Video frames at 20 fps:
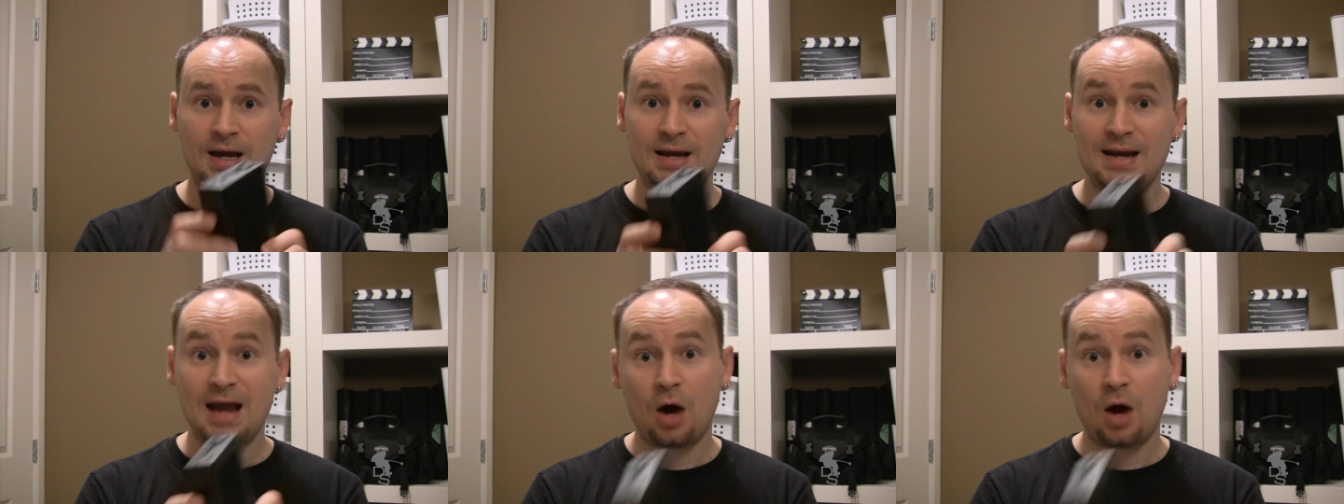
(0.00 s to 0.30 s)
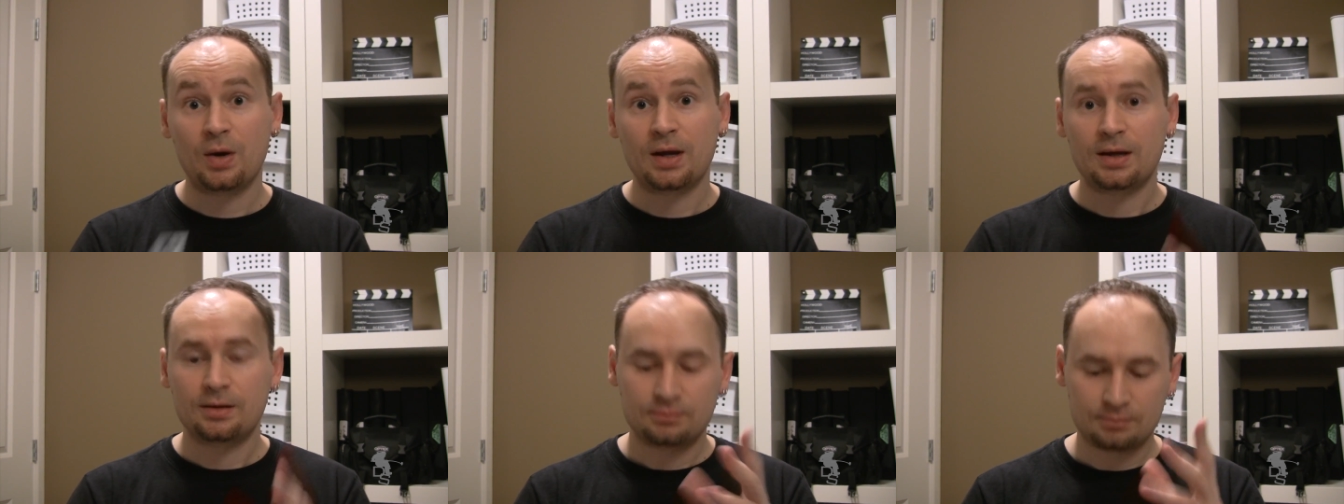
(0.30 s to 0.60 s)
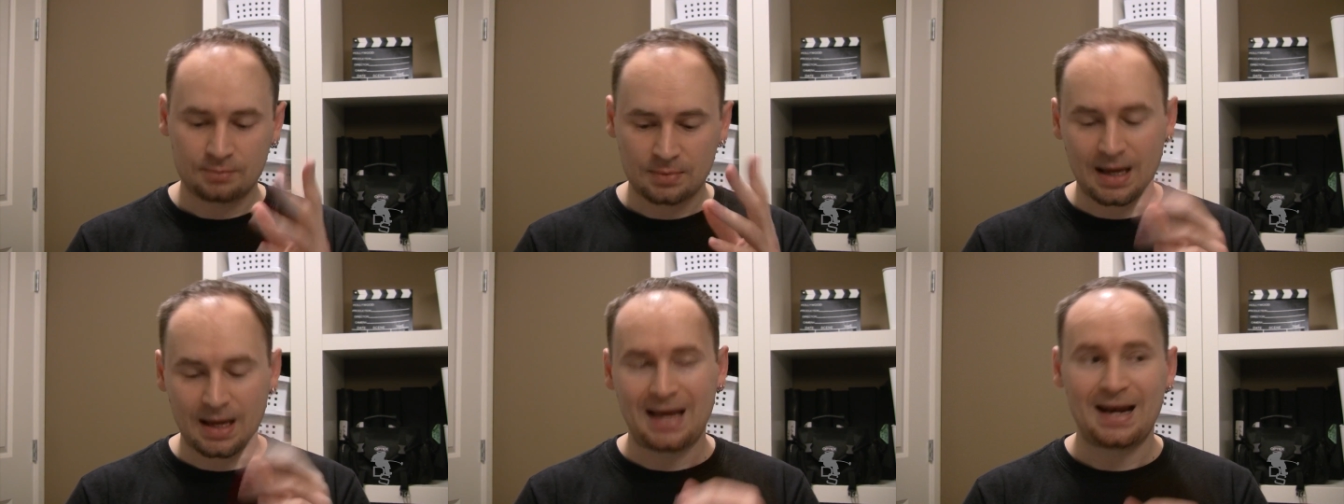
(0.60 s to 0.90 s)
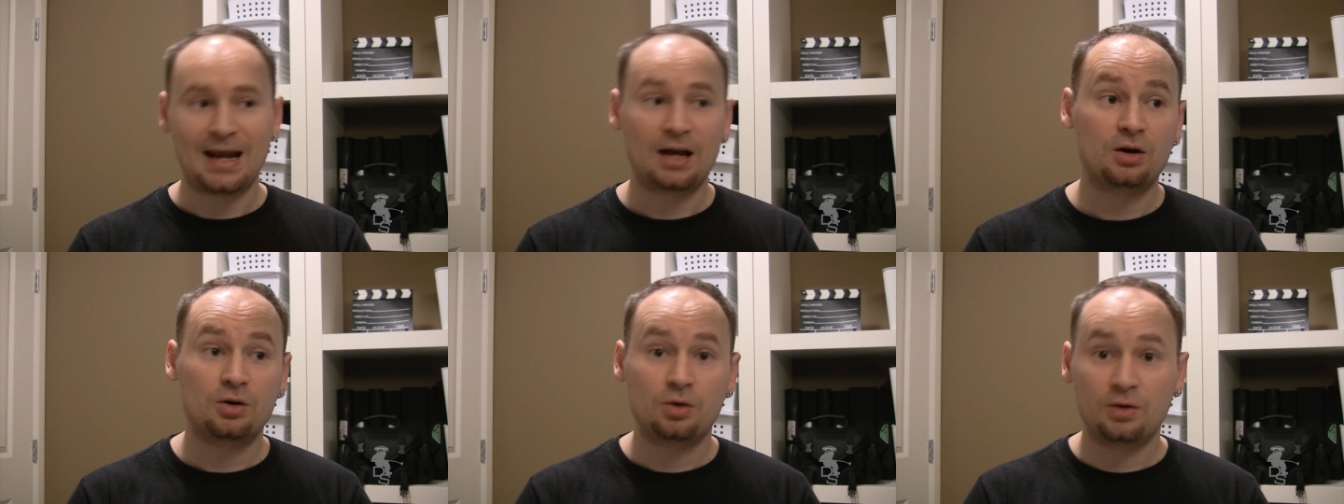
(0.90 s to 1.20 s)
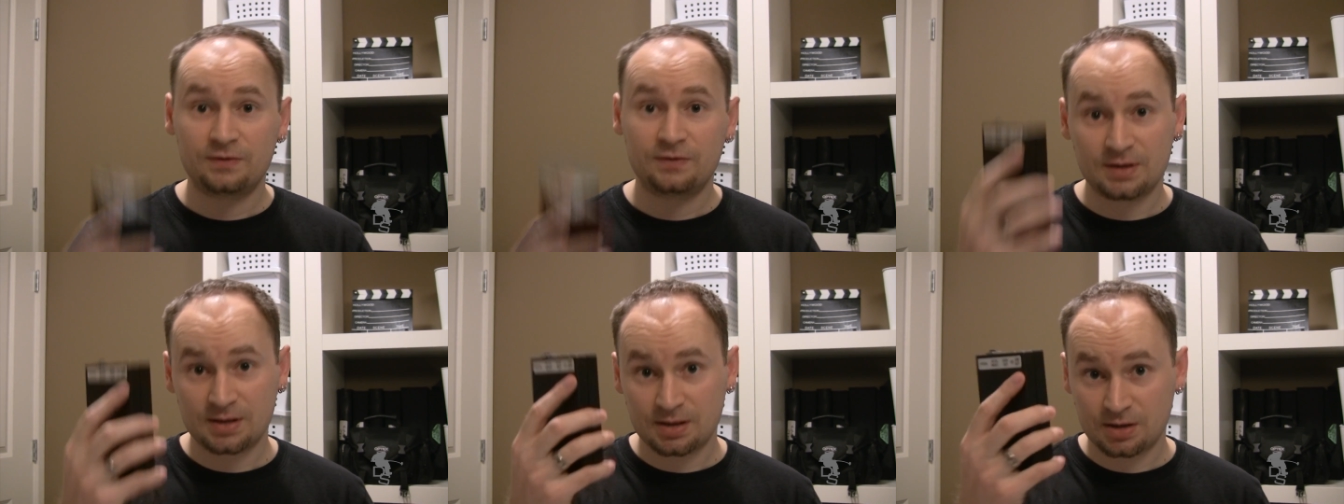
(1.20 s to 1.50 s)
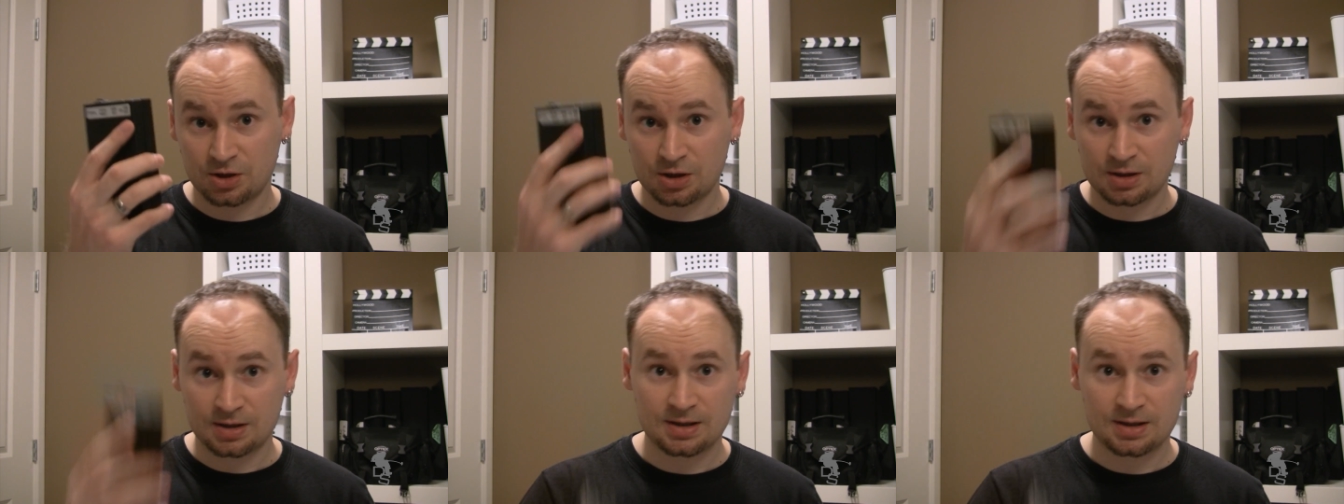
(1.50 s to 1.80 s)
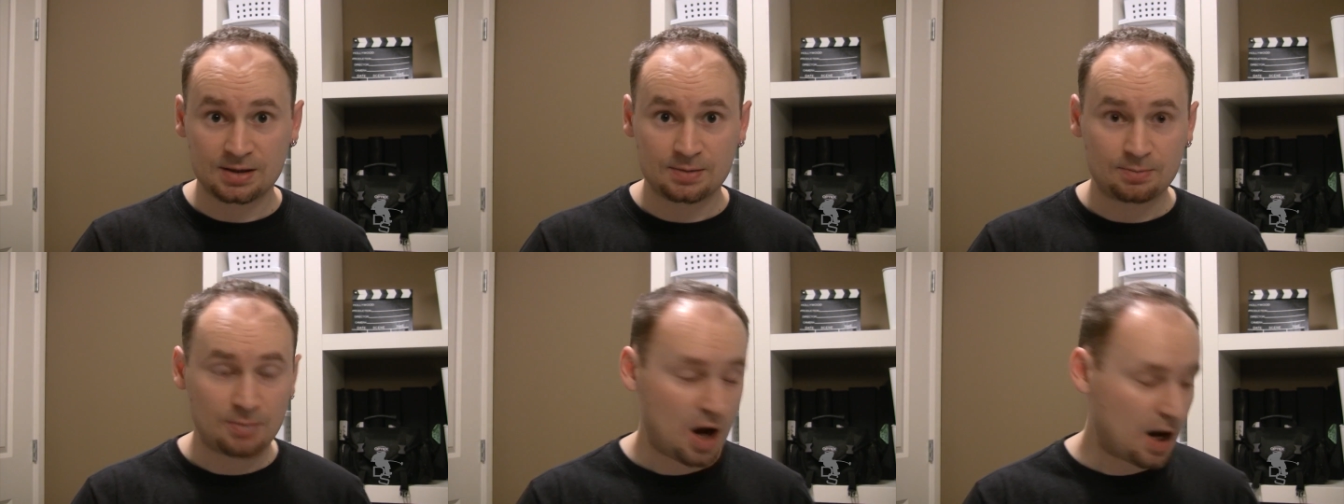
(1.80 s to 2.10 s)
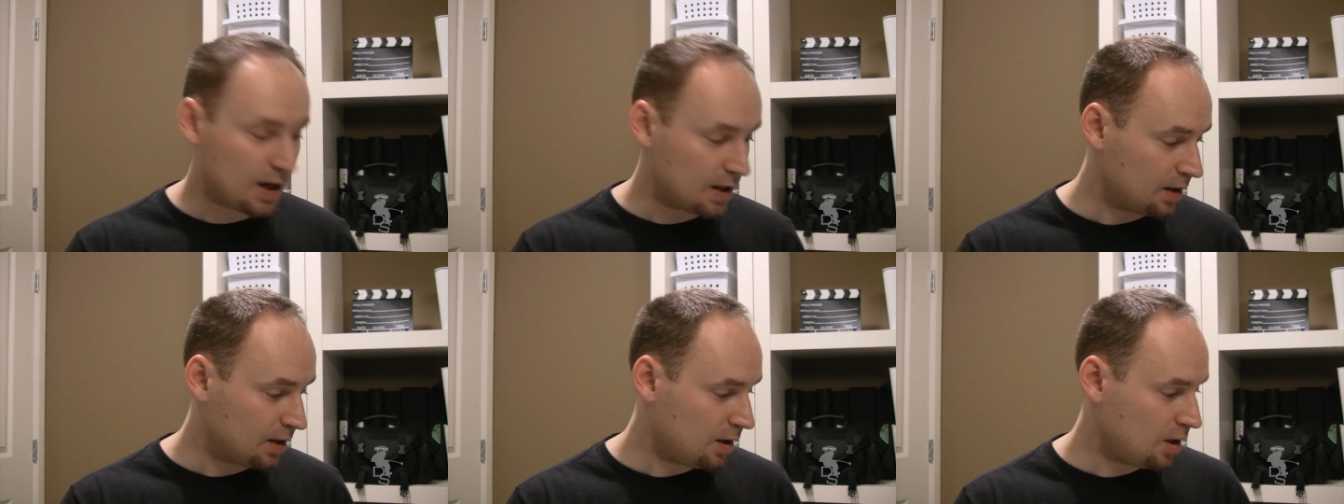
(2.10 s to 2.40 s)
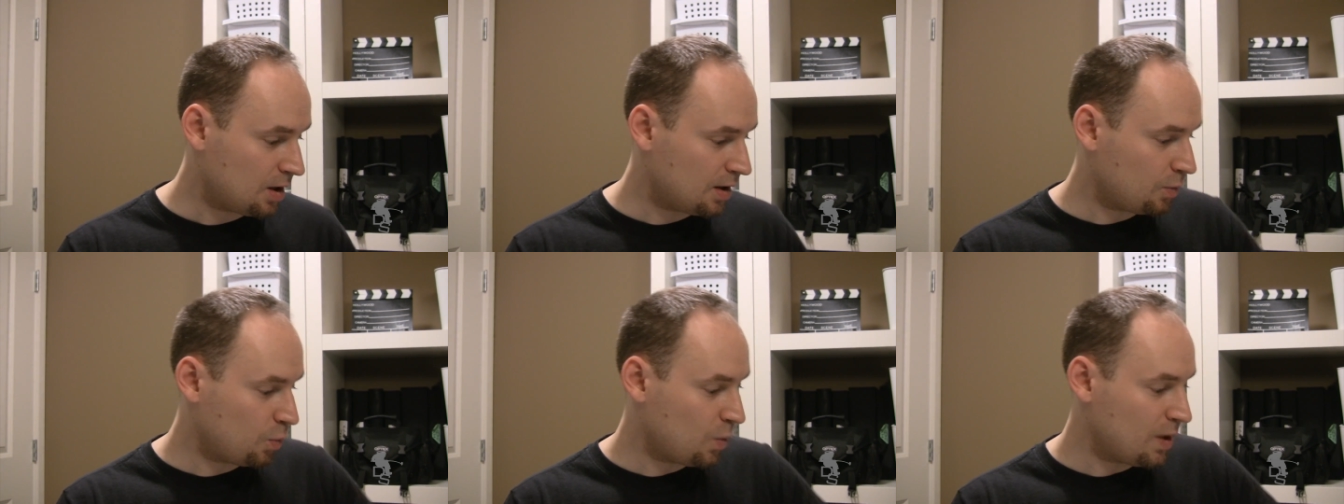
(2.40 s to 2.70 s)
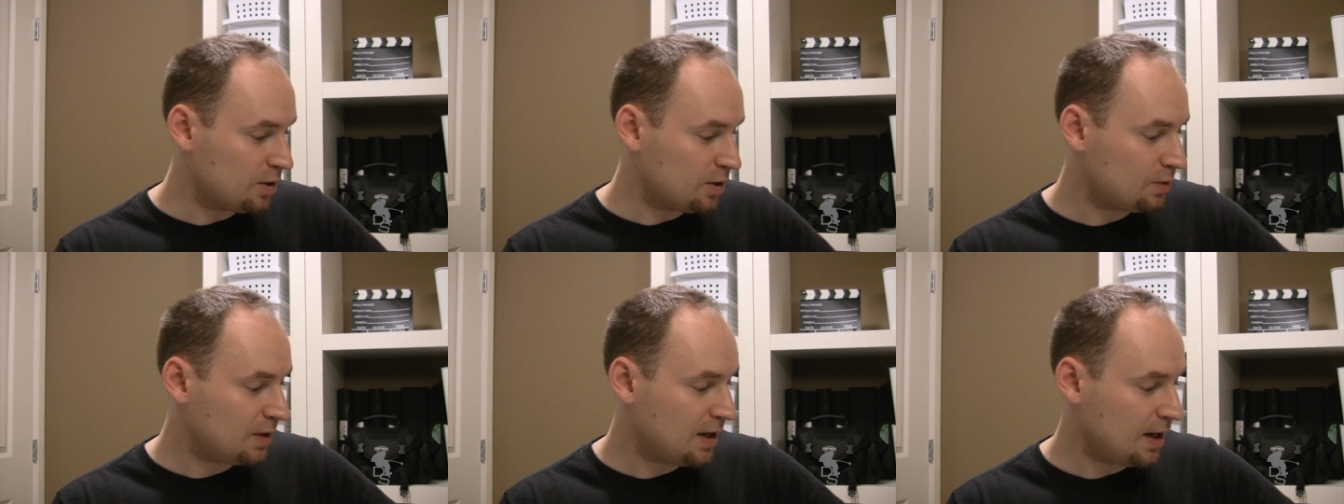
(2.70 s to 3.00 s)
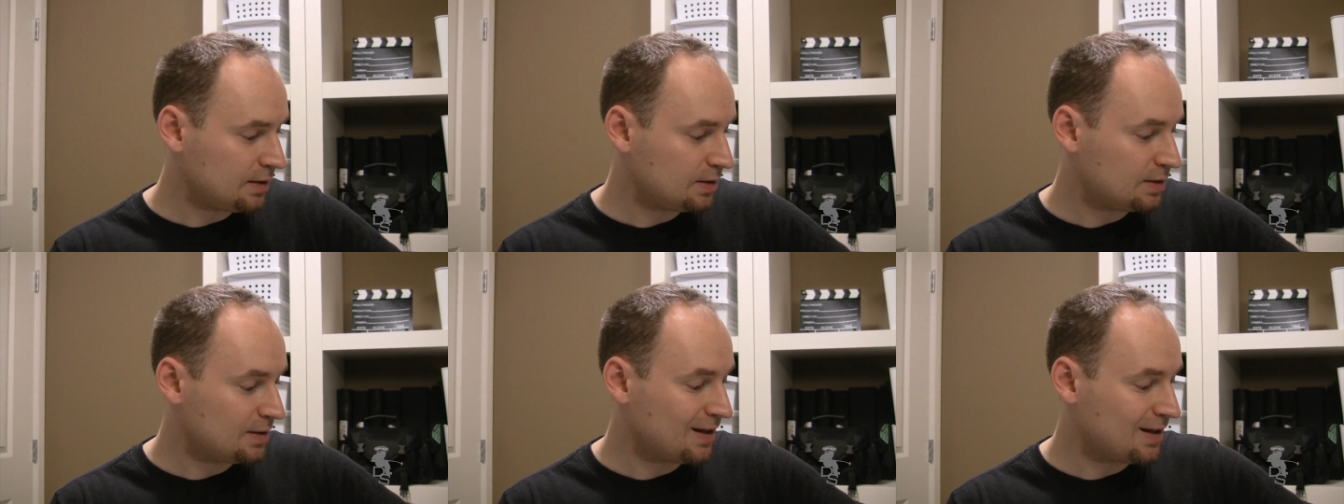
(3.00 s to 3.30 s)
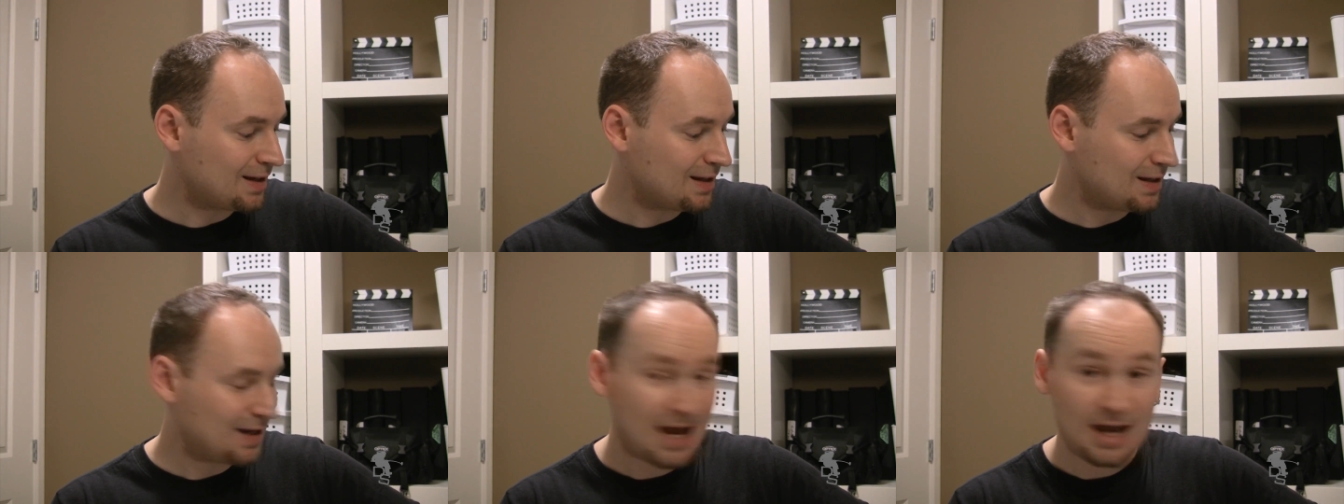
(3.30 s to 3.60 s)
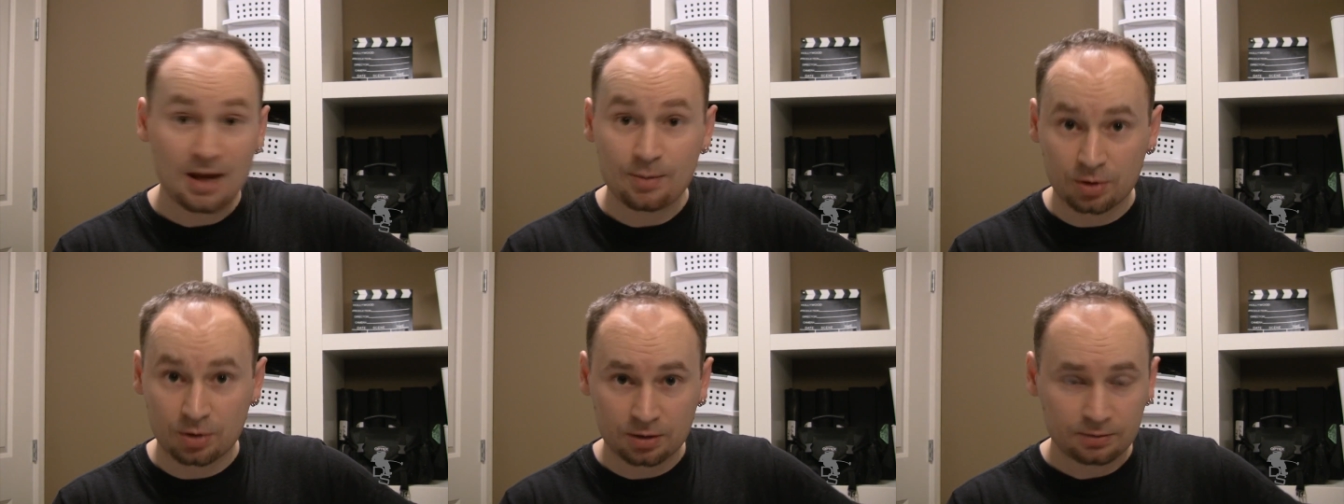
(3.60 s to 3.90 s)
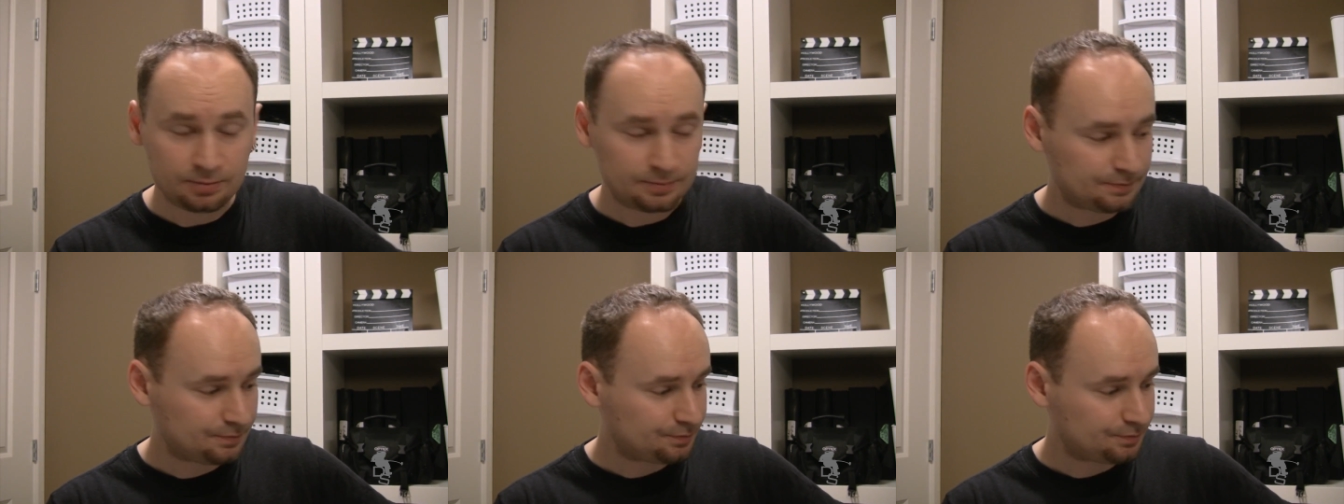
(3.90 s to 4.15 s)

Now, and I don't know if this is just this model, when you get the cable